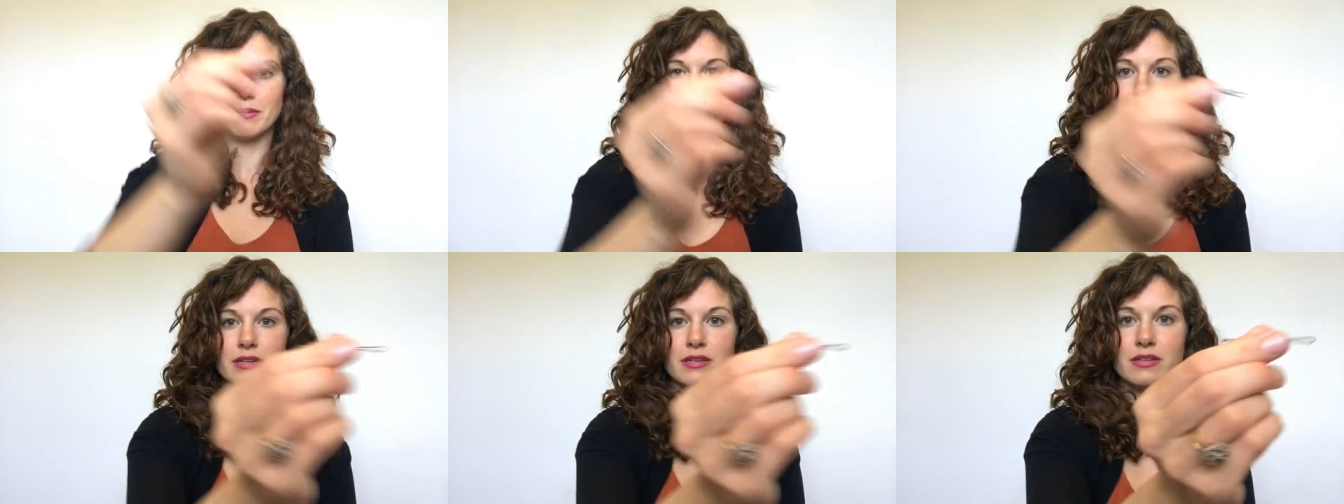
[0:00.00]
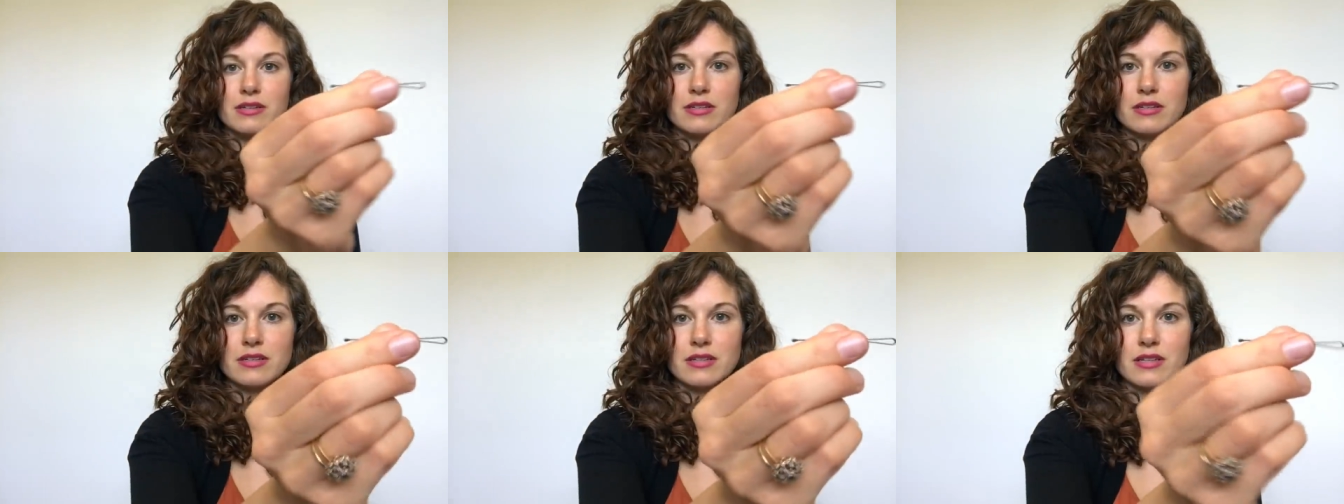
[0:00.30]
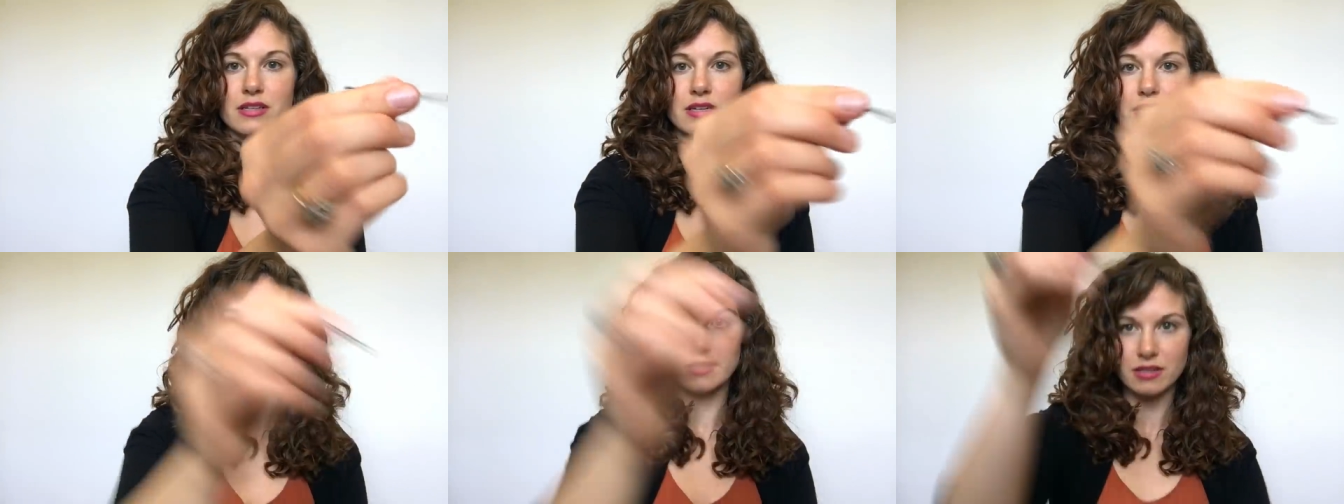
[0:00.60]
pin,
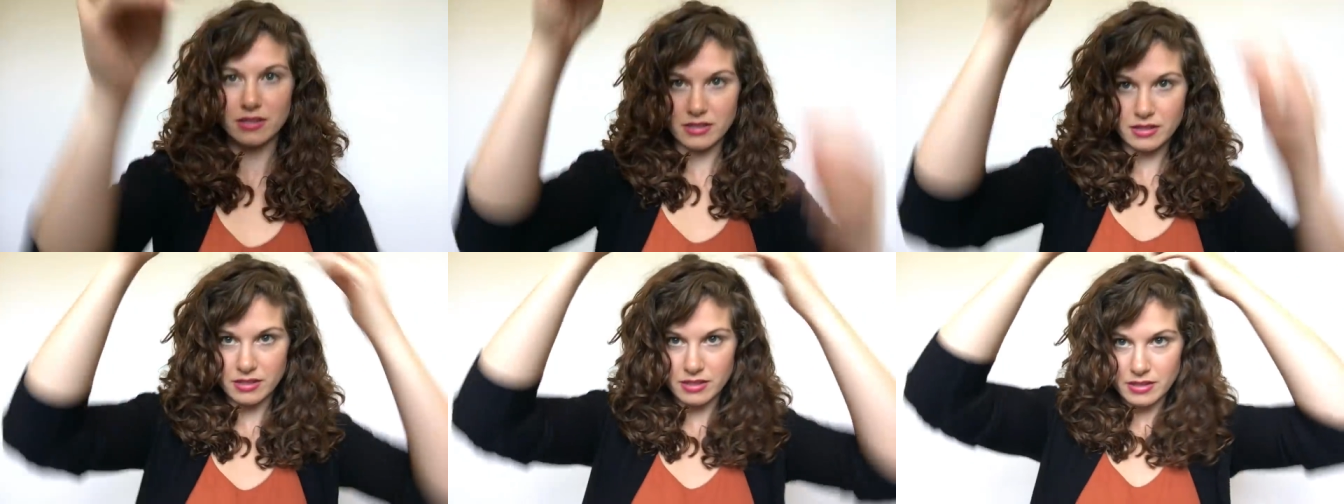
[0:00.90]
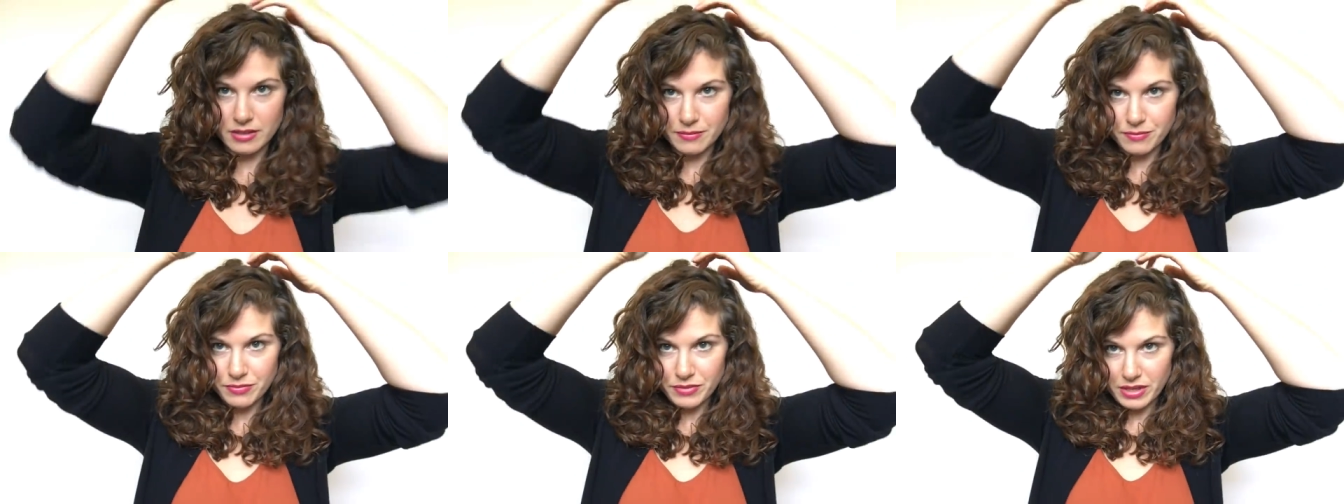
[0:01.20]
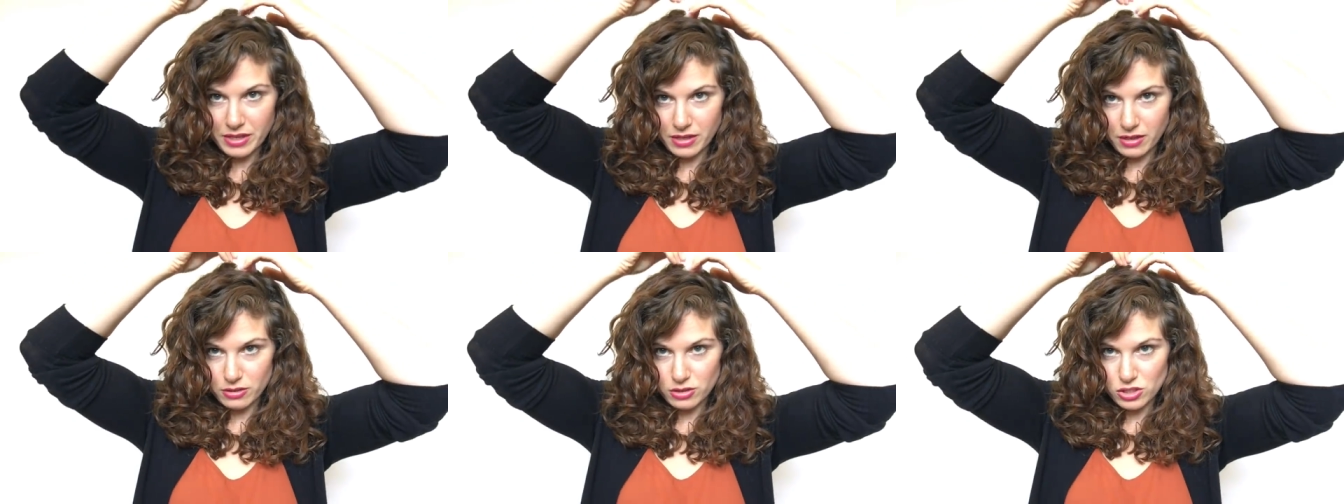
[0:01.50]

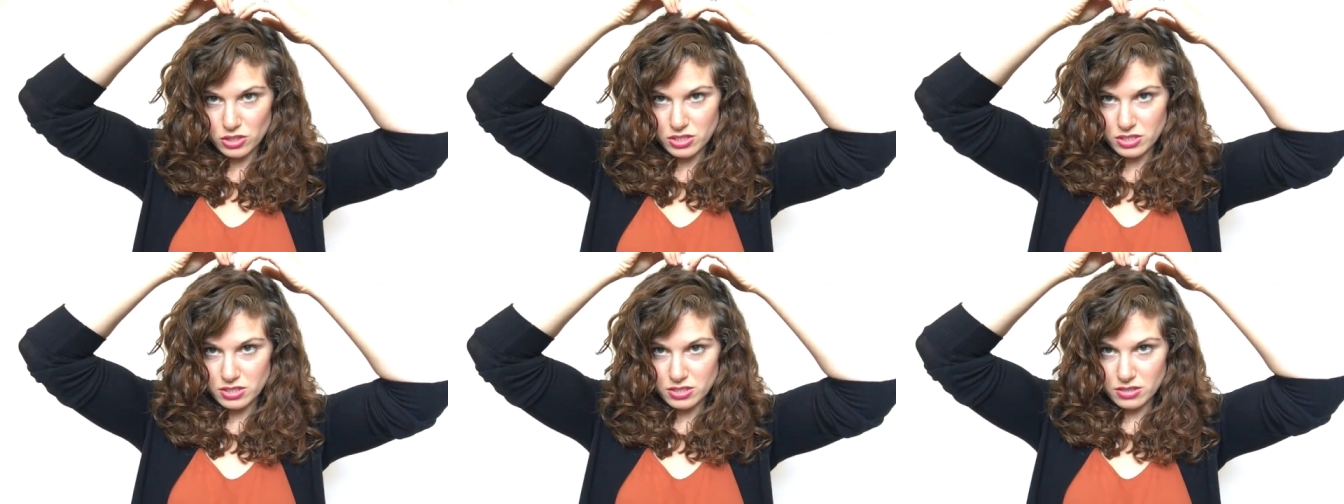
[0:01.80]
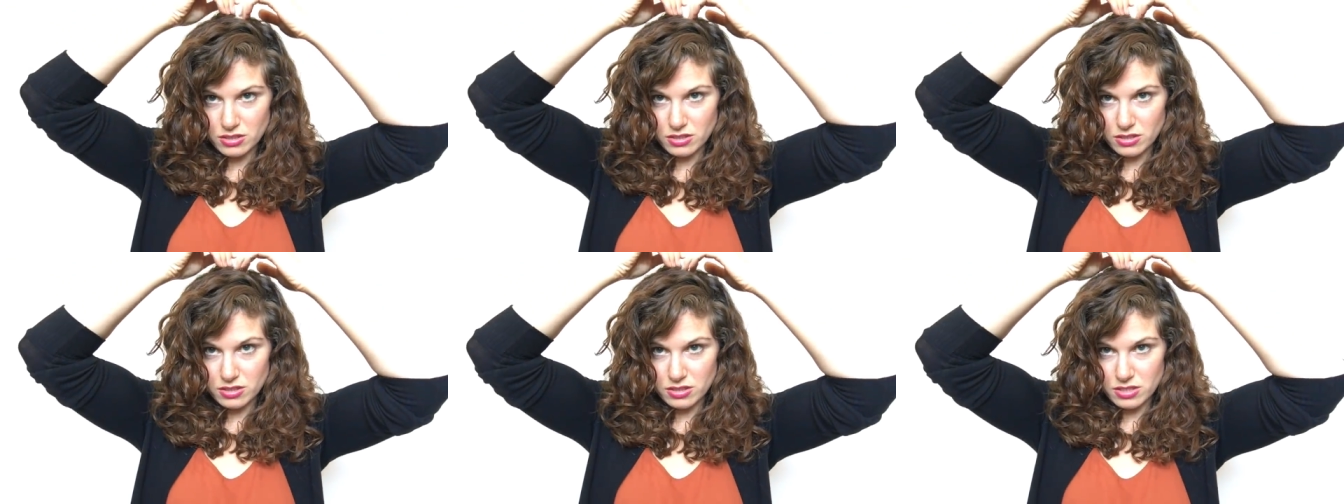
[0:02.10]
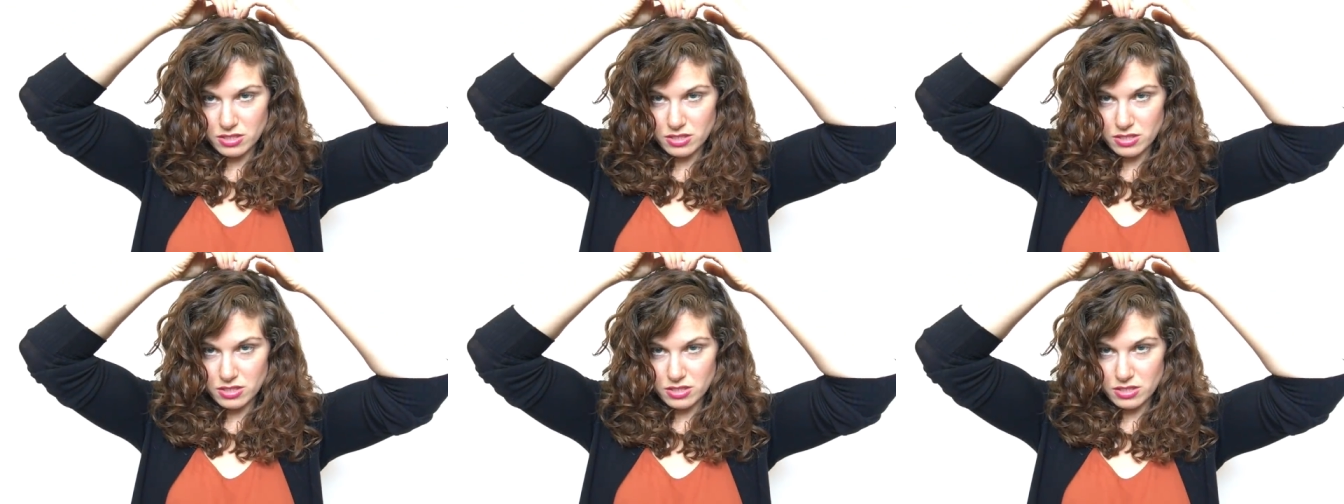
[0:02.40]
and I'll just